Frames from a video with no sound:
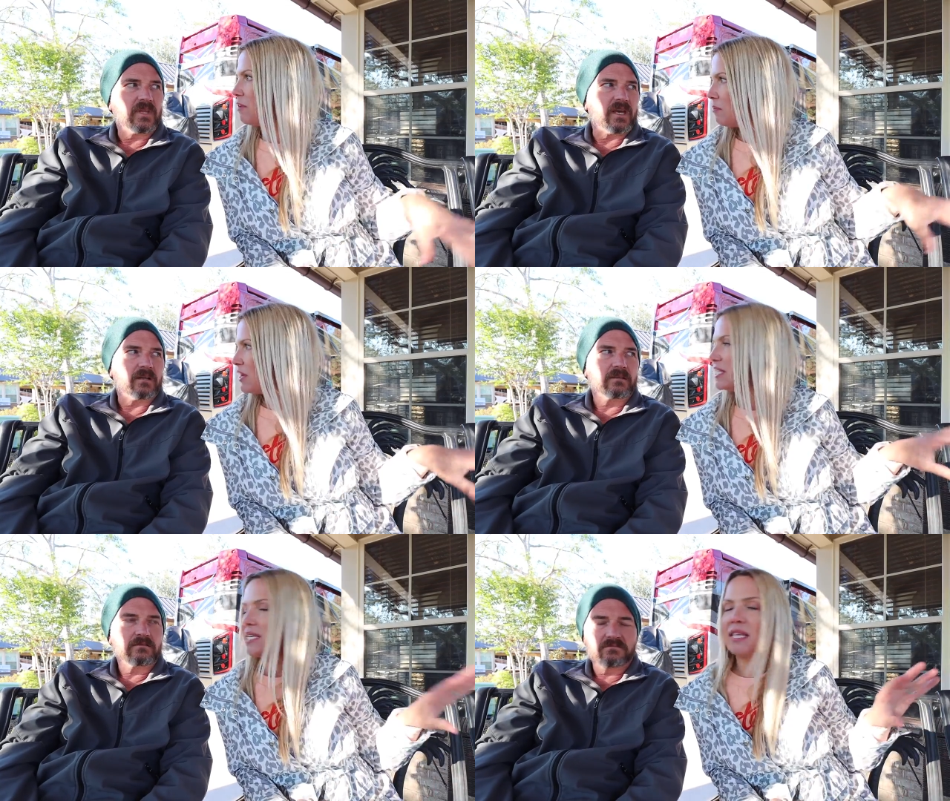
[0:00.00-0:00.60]
Speaker 1: from
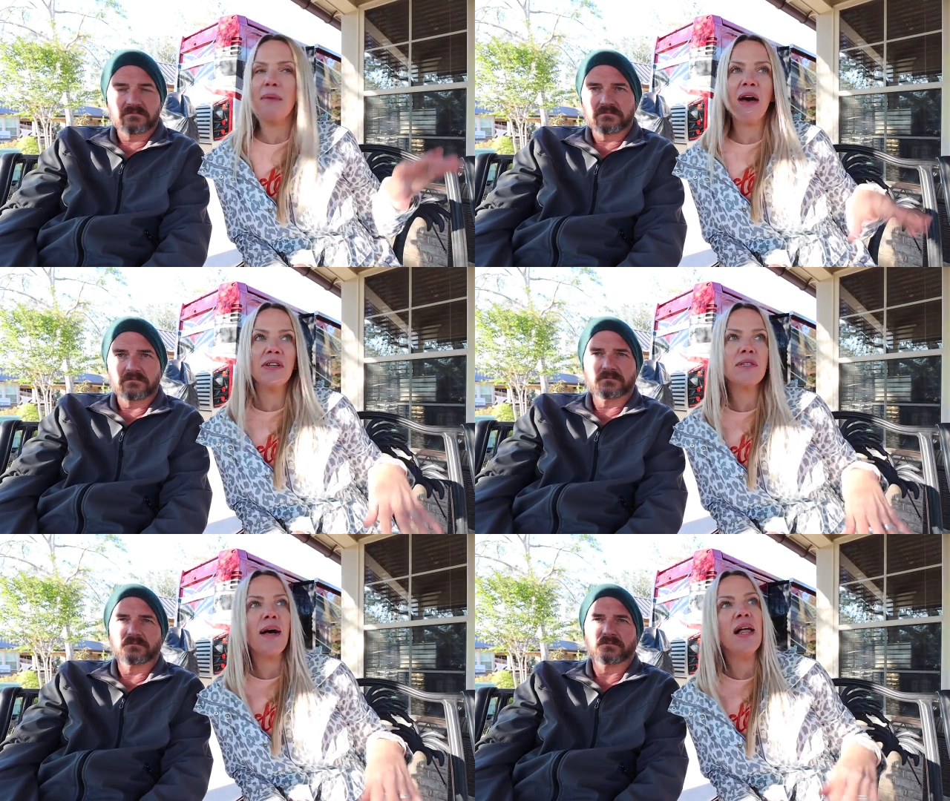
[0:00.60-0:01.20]
yeah. renting
Speaker 2: them out
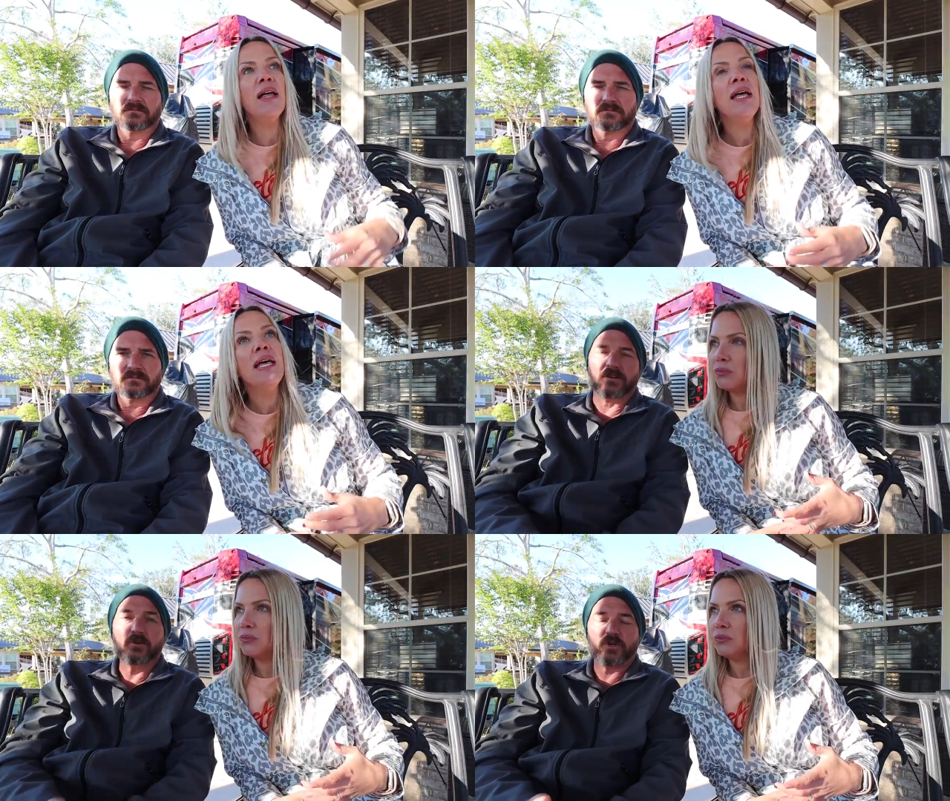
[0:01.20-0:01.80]
as well.
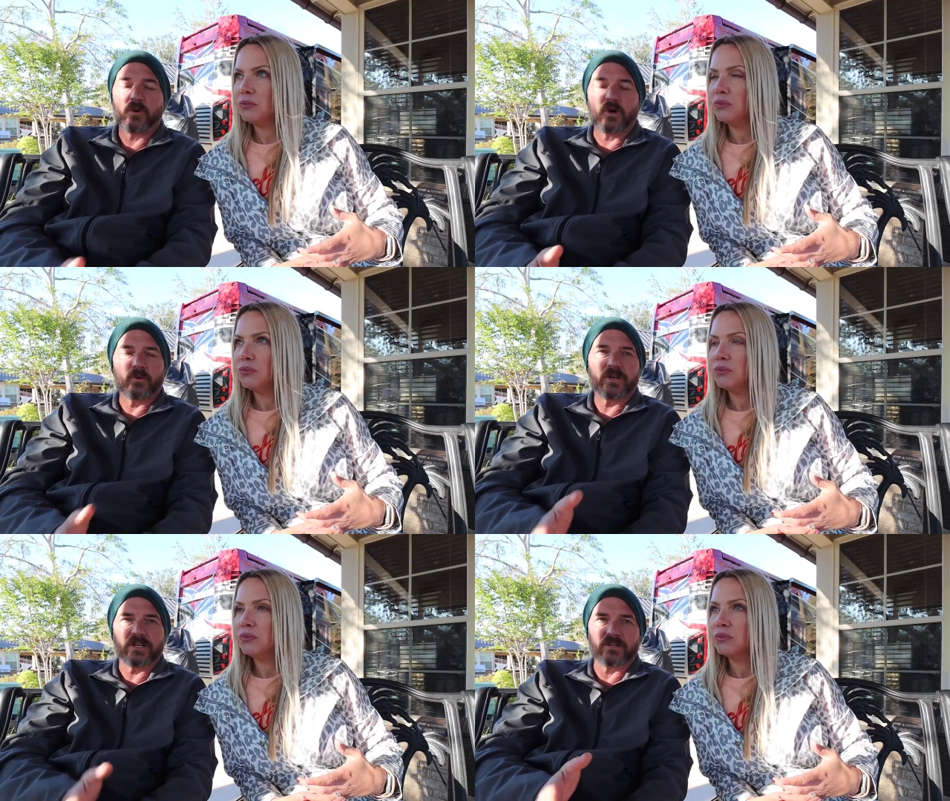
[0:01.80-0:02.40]
You do own
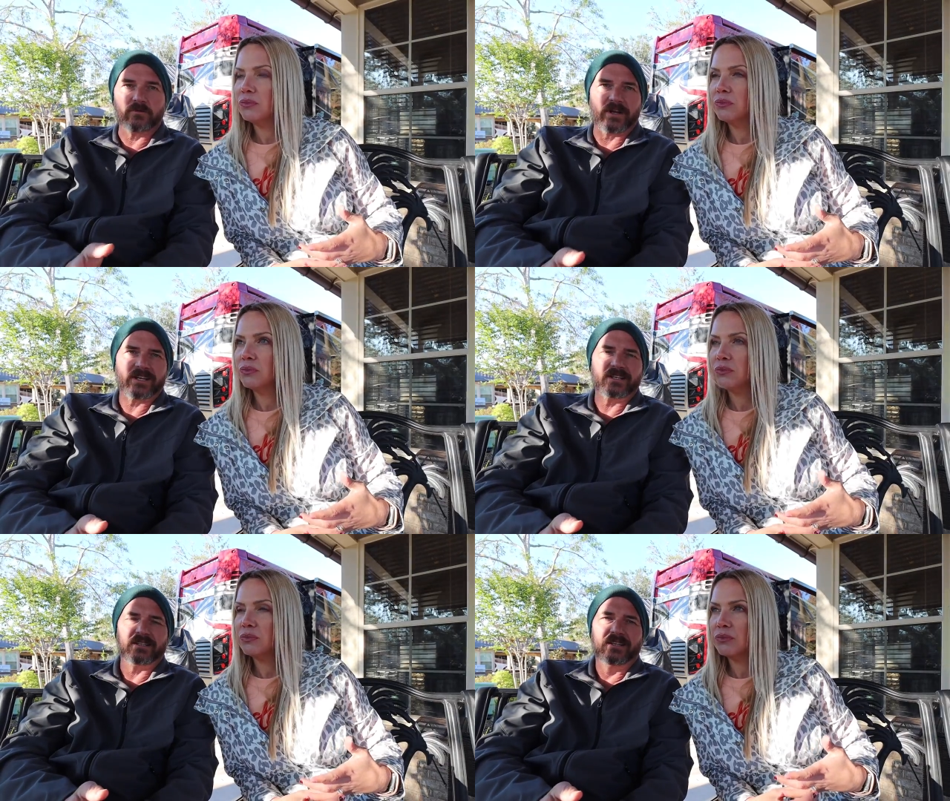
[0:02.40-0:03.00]
one and you
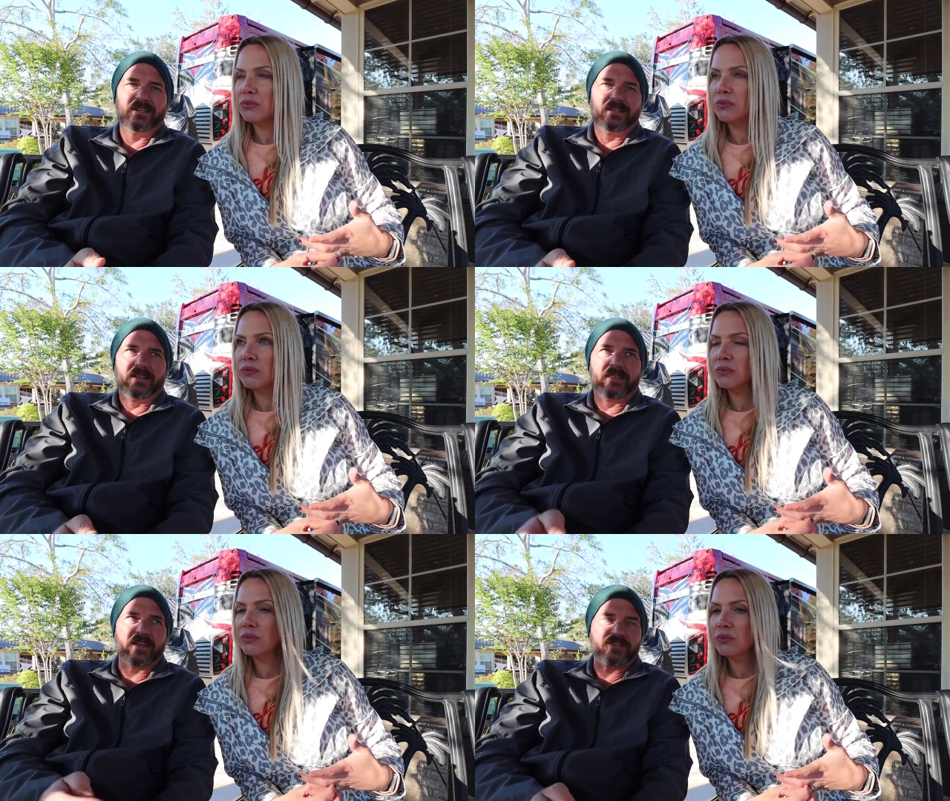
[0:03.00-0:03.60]
rent it.
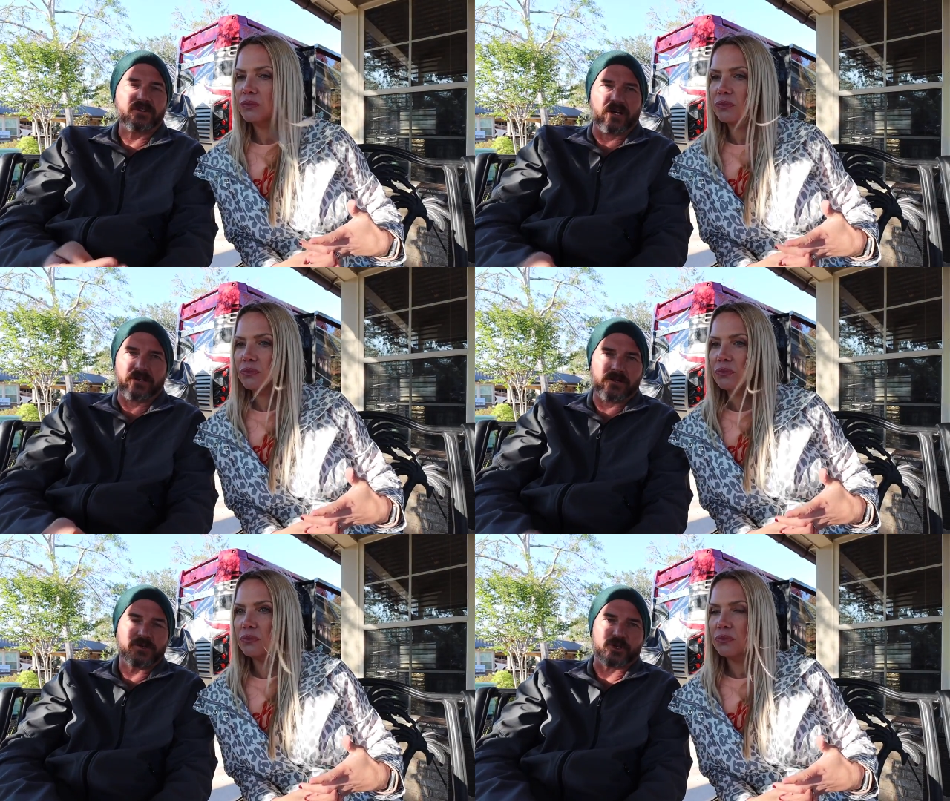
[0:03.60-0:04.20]
They do not
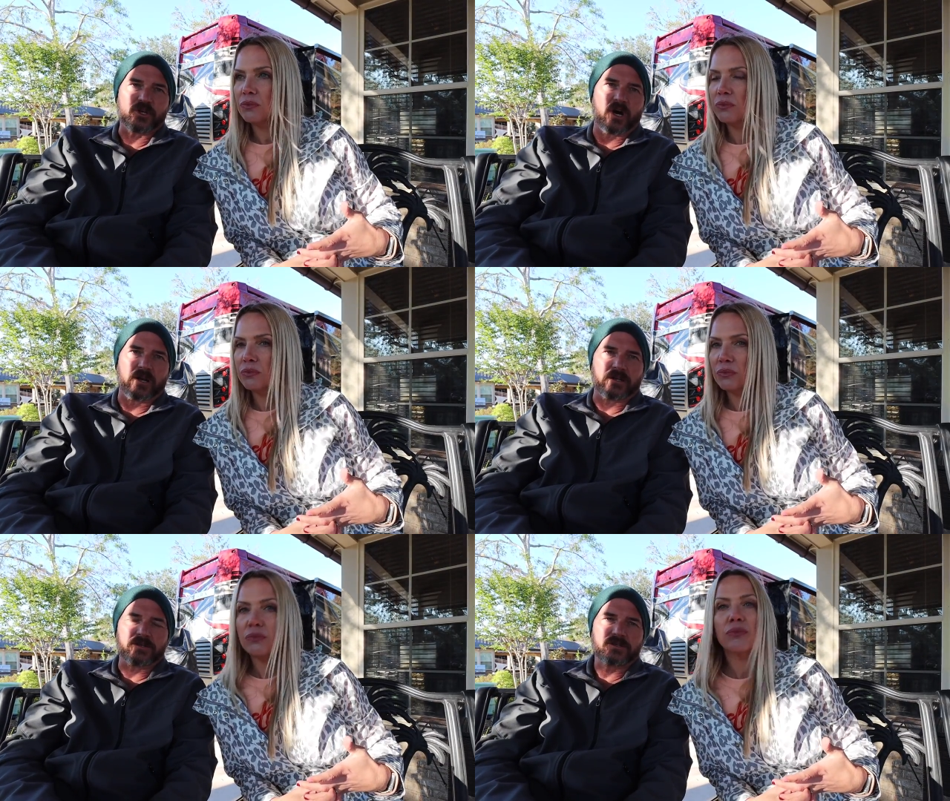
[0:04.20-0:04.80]
use your
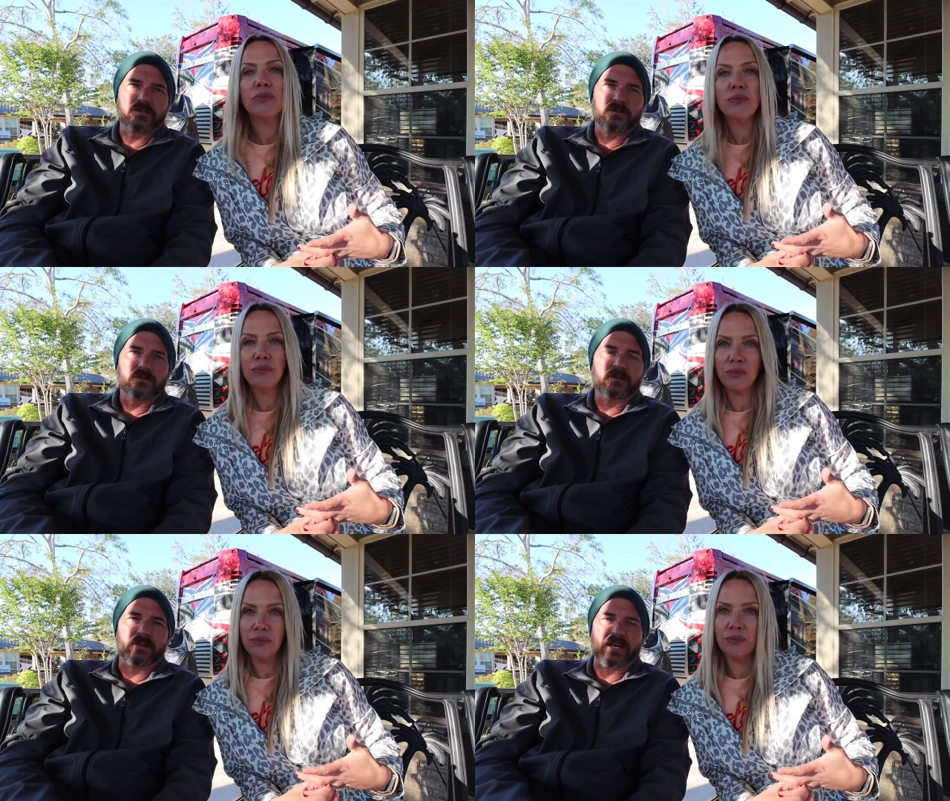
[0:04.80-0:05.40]
cottage.
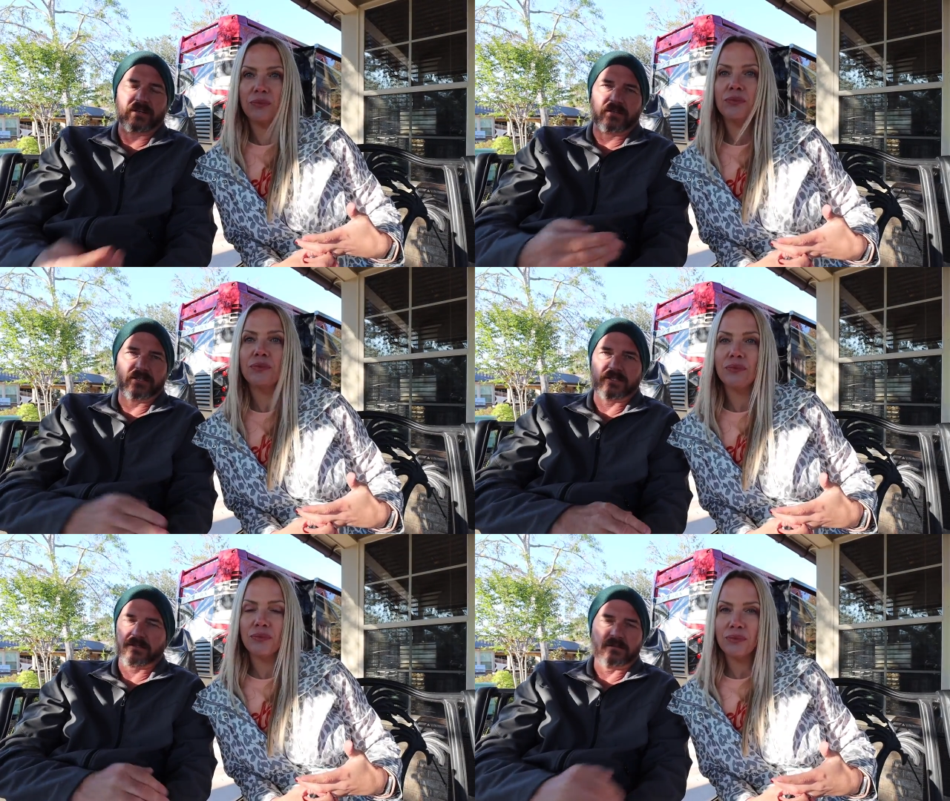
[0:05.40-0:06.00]
Mm-hmm. That
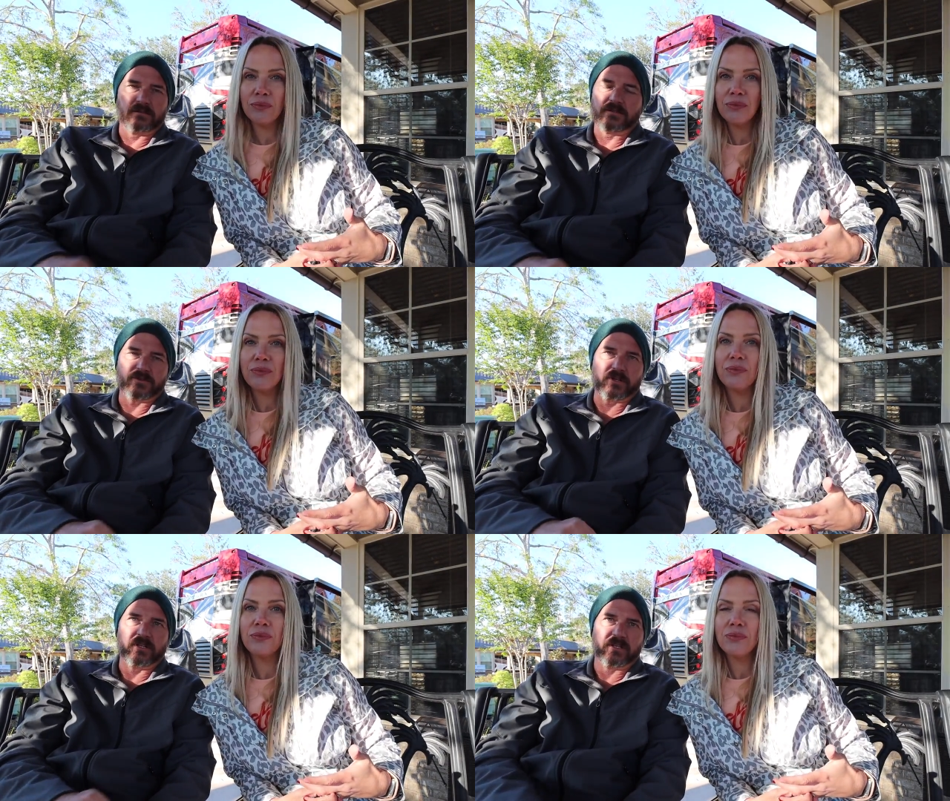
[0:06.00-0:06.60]
it's
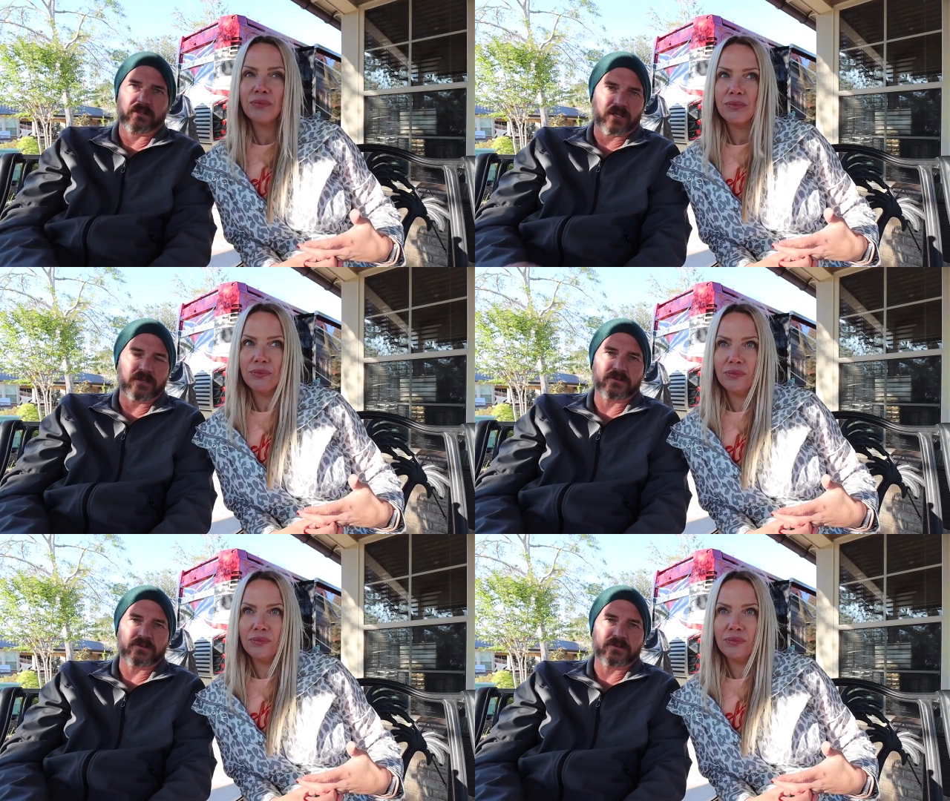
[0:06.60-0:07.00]
strictly they